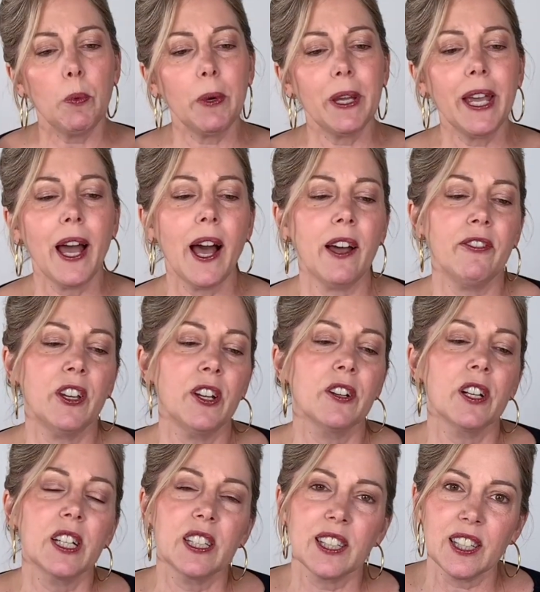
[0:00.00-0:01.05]
we have here
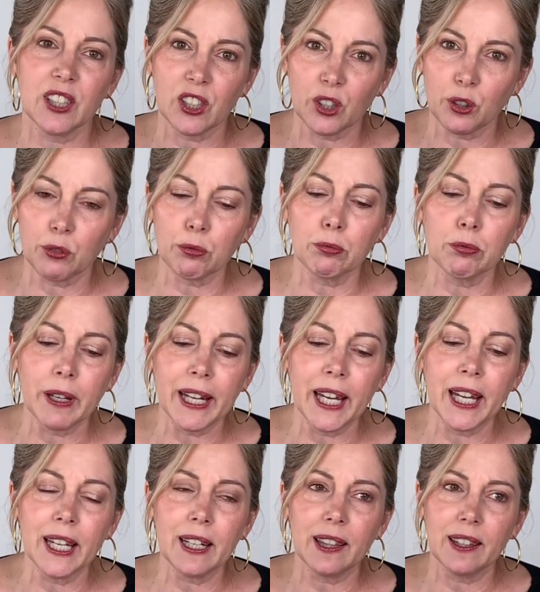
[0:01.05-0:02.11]
is this
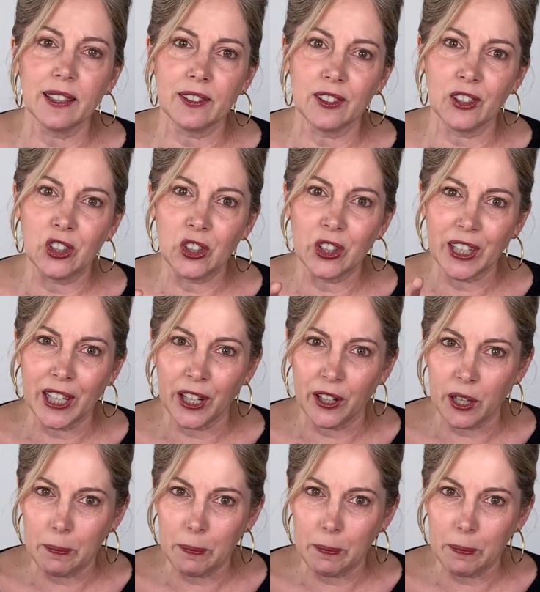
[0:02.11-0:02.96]
great little carry